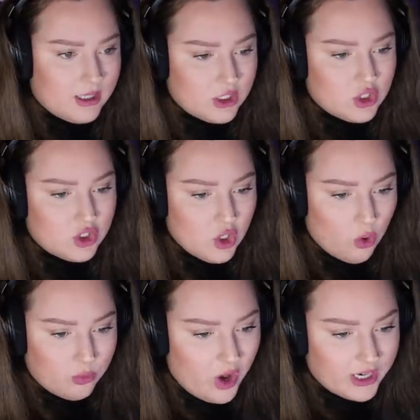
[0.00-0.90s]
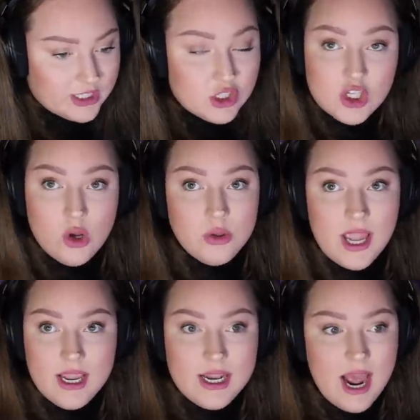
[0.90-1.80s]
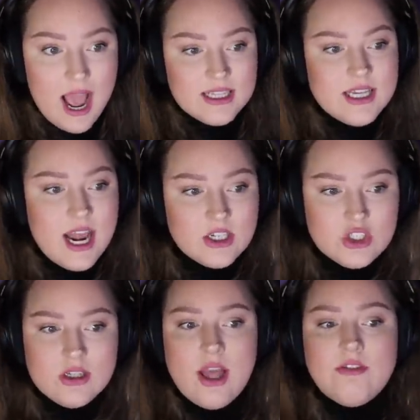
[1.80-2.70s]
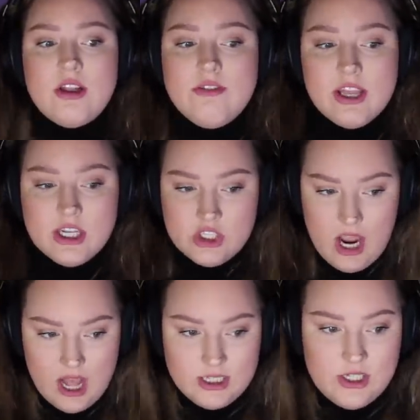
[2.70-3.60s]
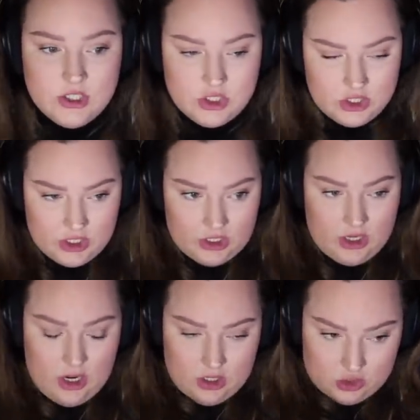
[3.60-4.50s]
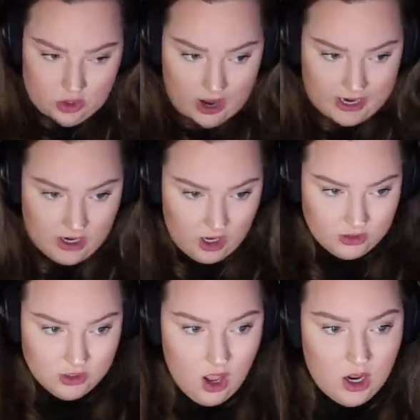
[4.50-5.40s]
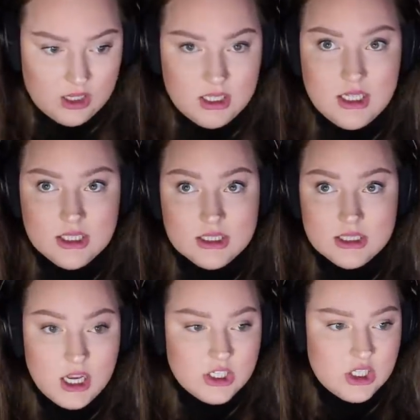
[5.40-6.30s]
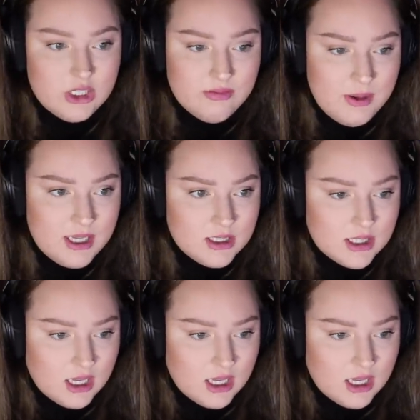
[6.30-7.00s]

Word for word: This is so fun. It's so like, it adds an extra level of like a challenge to try and unlock these achievements.